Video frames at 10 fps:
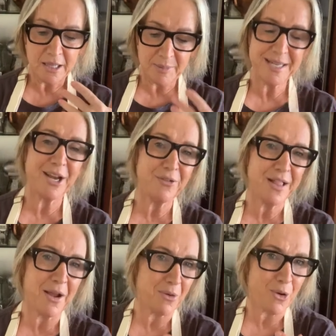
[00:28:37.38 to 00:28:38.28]
The potato
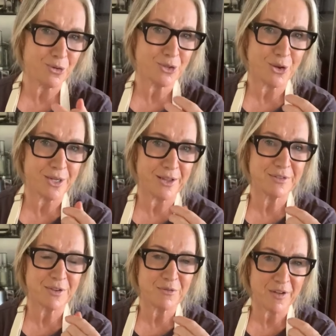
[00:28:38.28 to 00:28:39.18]
flour also
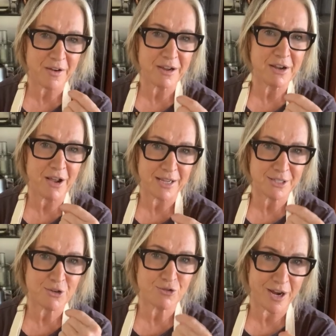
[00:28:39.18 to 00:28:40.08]
gives a very
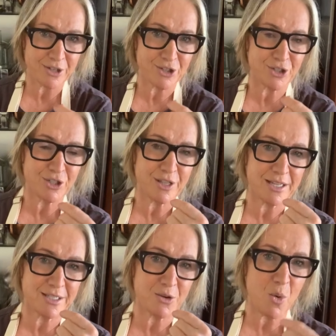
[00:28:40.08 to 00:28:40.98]
nice crunch
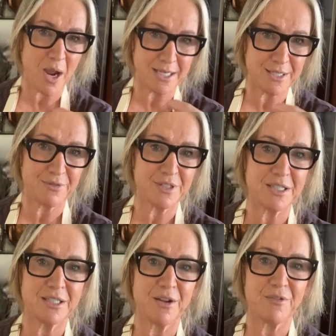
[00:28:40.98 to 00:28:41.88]
that's quite different
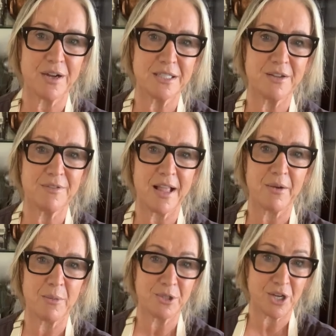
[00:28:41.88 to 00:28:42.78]
to self-raising
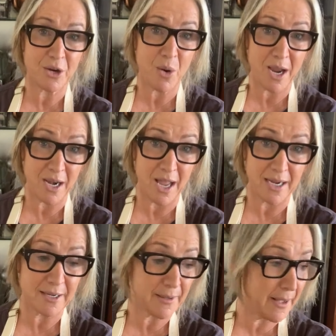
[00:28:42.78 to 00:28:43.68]
flour, which I quite
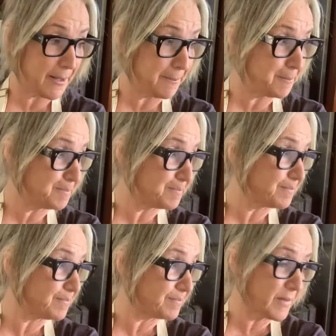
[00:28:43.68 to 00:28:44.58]
like.
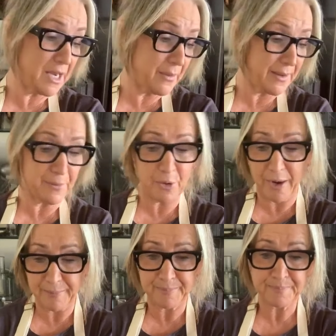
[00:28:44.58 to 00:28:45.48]
Anyway, all
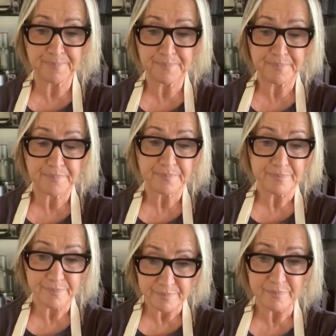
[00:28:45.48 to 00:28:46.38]
right.
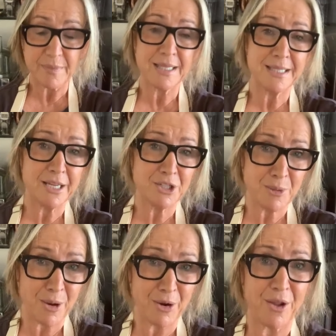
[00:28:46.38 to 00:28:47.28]
See you
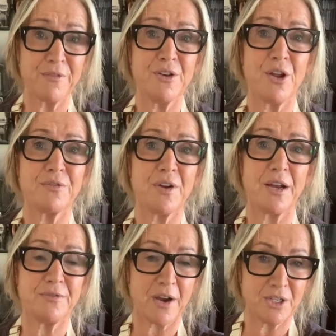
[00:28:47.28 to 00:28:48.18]
tomorrow for not
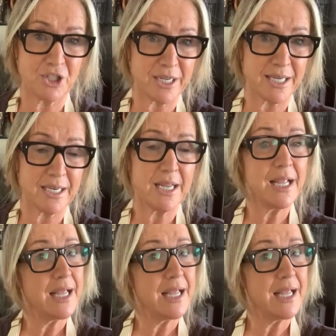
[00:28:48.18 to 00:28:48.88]
fried chicken.